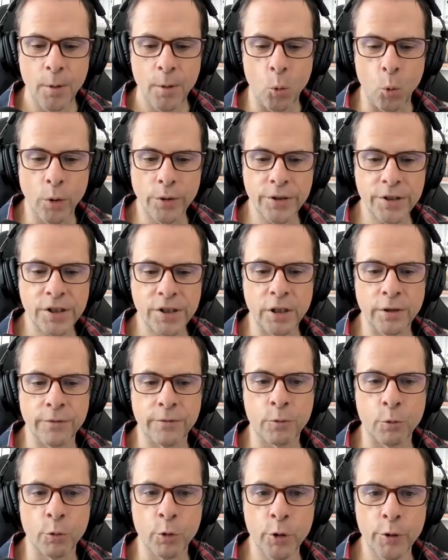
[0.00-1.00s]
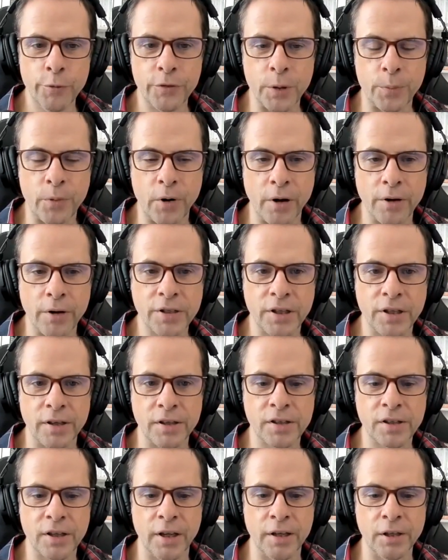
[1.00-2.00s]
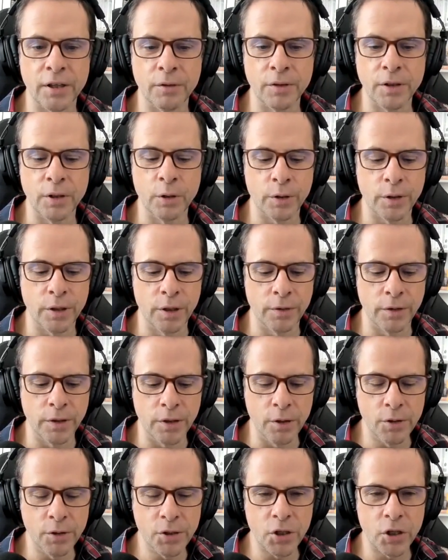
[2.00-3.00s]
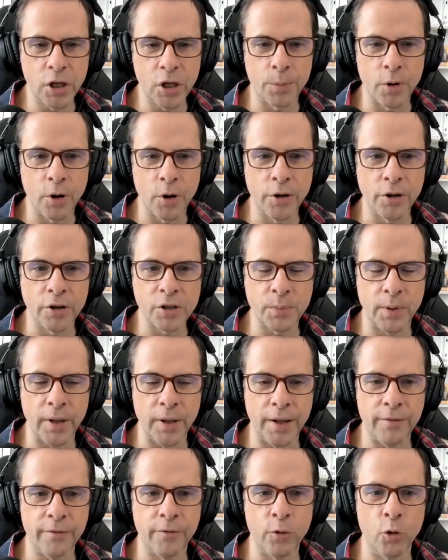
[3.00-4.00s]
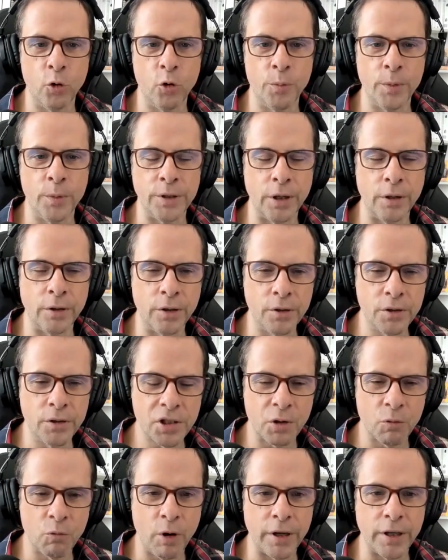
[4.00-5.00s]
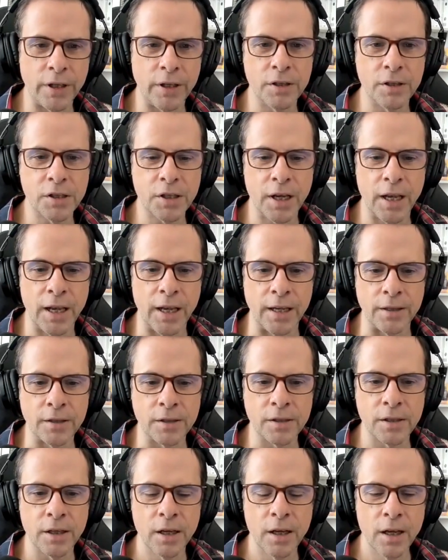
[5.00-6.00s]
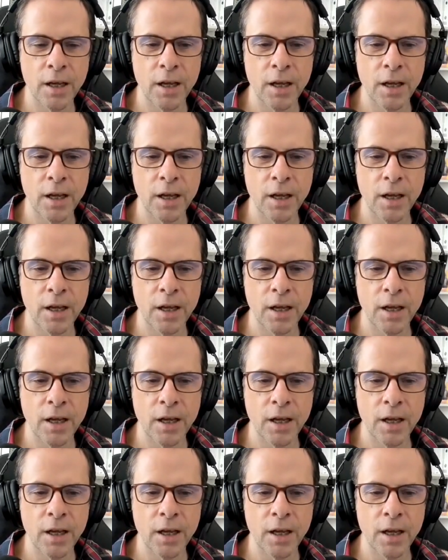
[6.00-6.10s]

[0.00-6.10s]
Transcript: Once you've grooved the process and you're used to your broker's platform and you're used to running your scans,